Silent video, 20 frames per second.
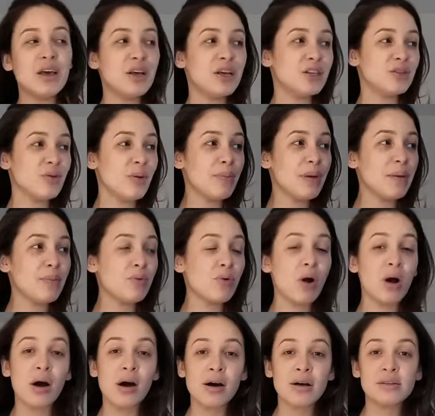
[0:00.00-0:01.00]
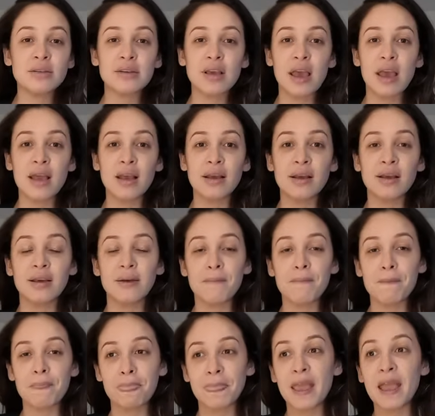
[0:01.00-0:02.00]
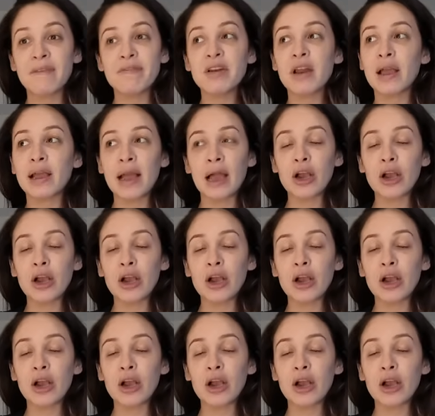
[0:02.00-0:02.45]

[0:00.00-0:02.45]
So when people were asking, even like